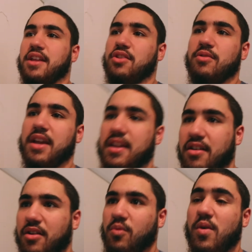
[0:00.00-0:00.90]
you get it
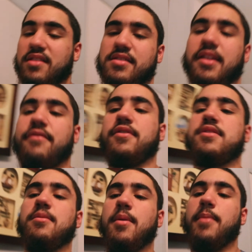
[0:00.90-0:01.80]
on Wednesday for
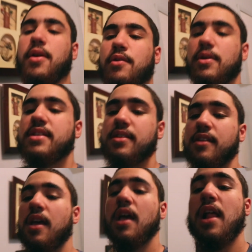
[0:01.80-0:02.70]
some apparent reason.